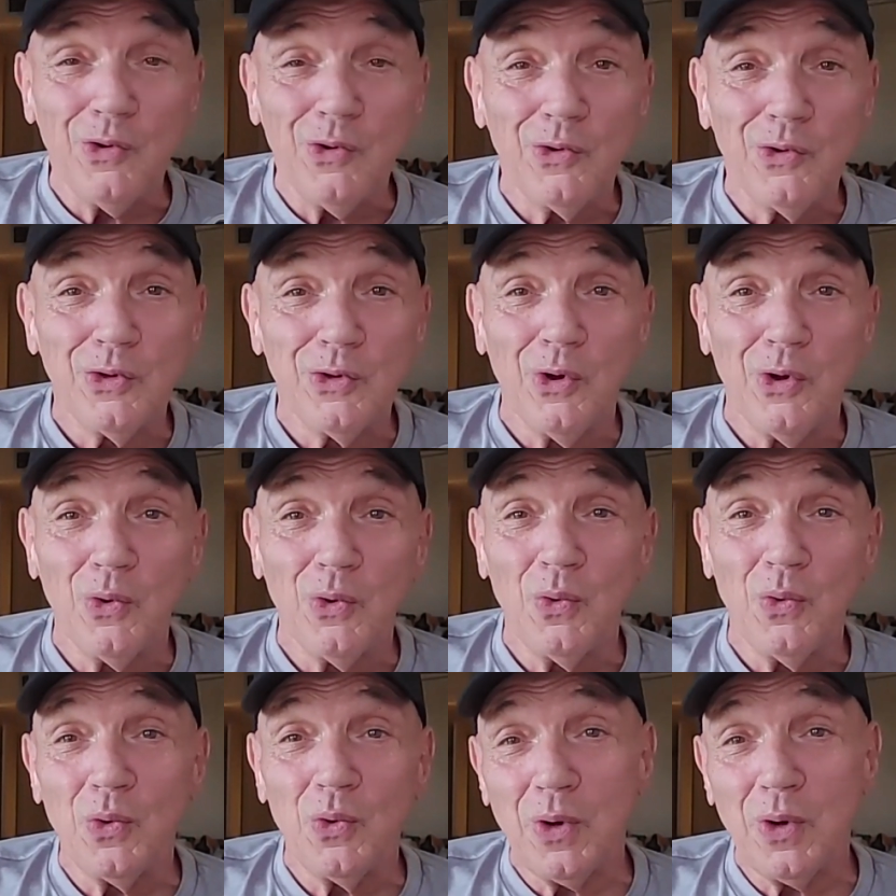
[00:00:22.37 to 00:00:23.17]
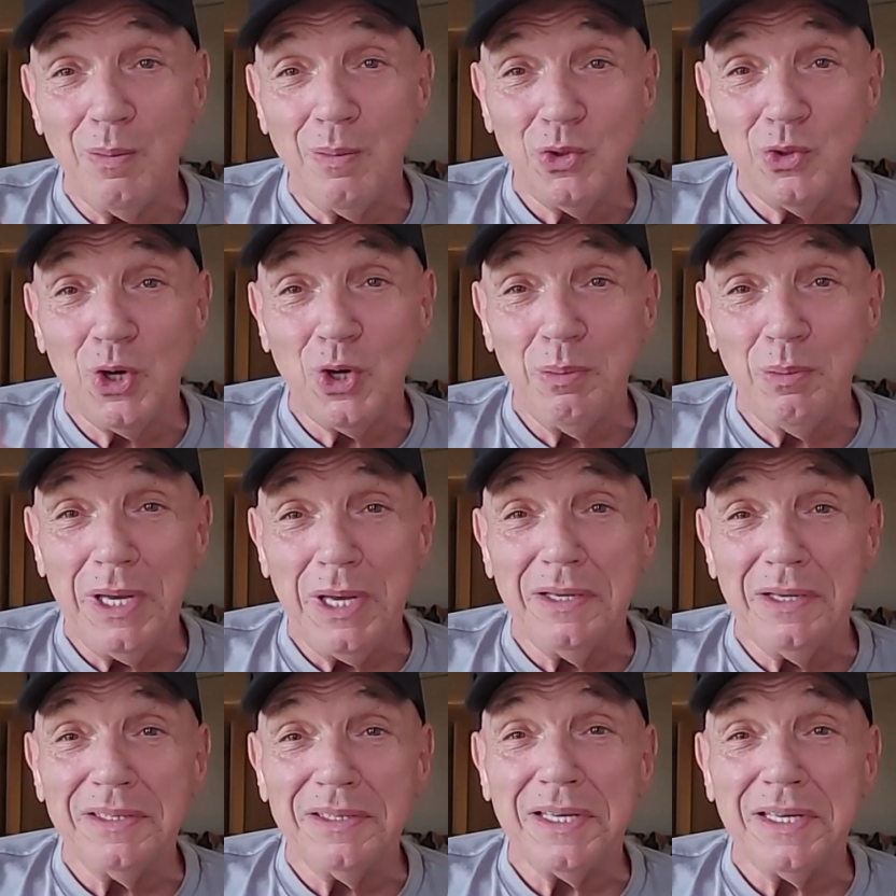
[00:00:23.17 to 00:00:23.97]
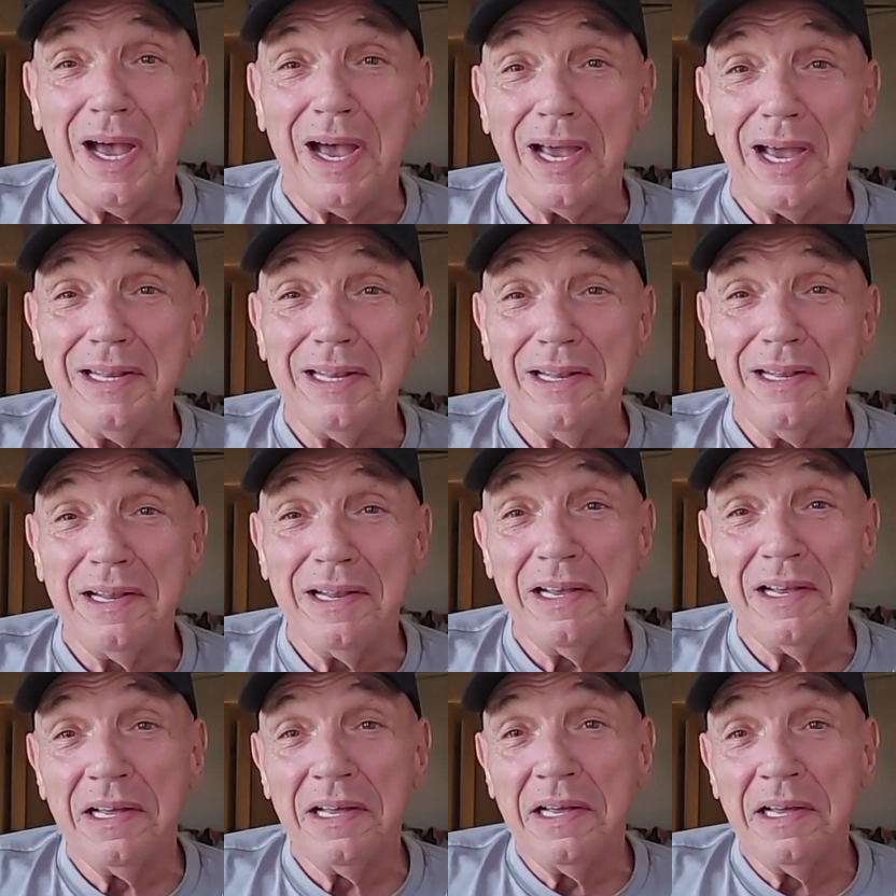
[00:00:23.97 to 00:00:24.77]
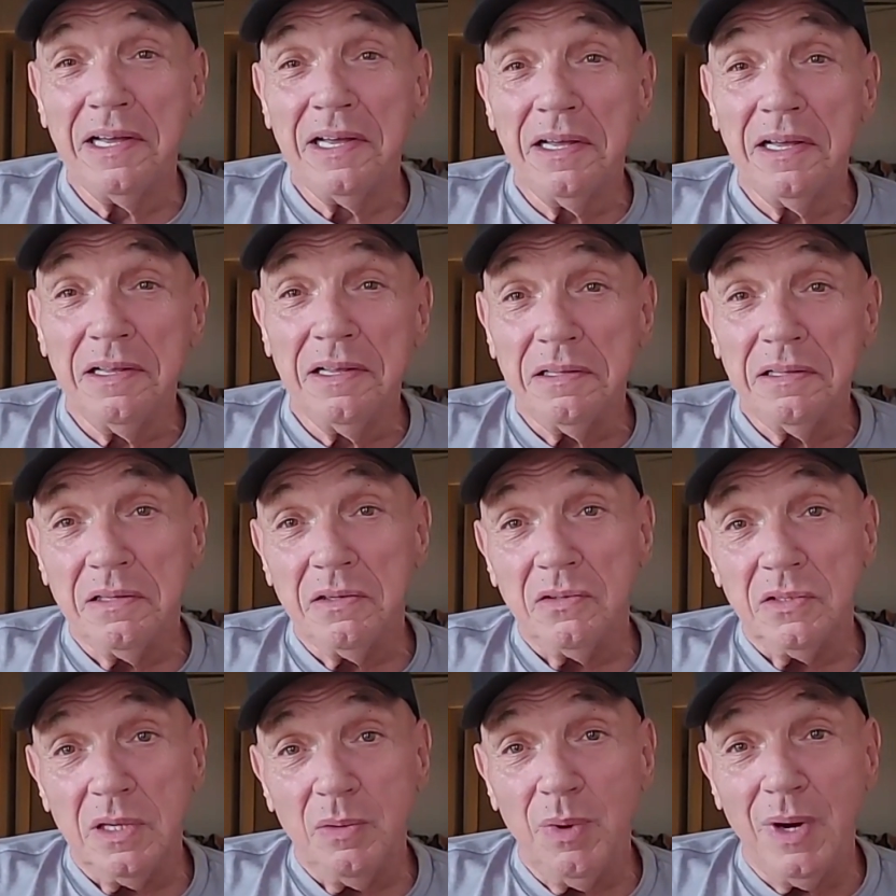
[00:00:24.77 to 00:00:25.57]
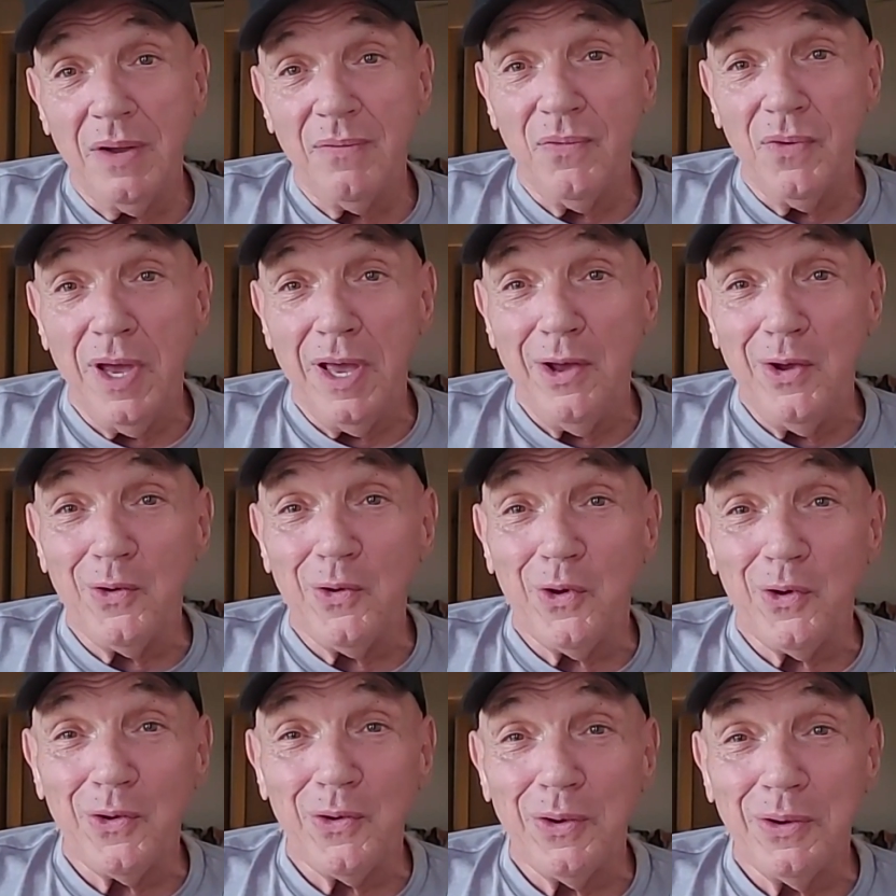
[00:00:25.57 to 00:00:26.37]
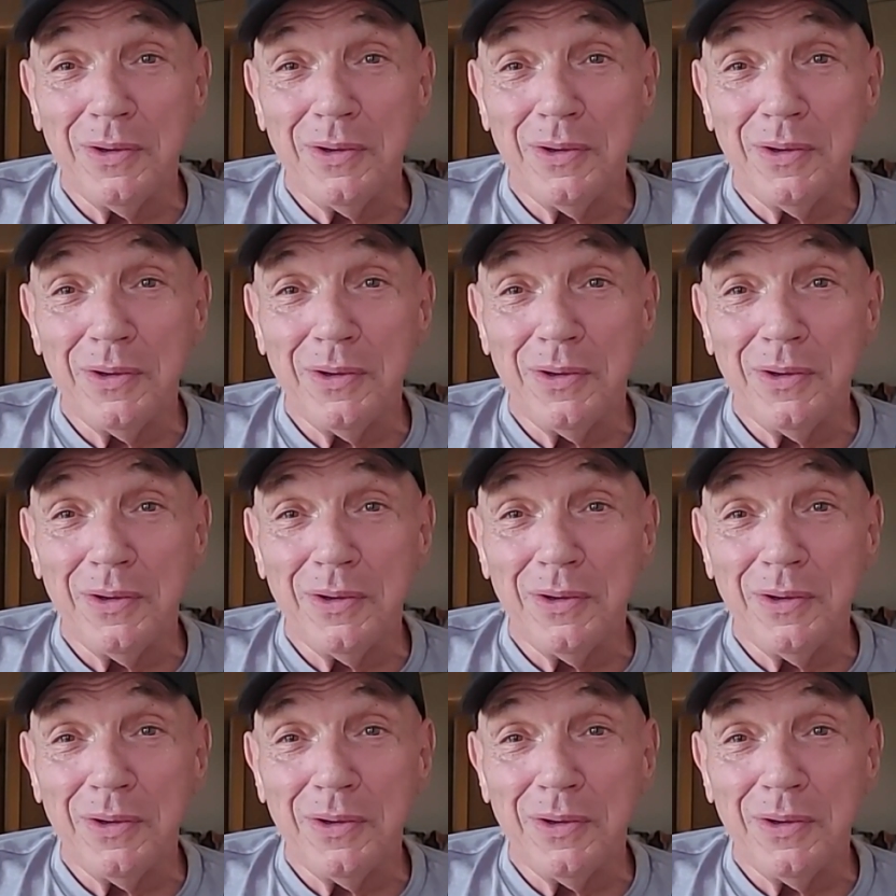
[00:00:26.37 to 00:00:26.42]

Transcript: So come join me inside and see what I found.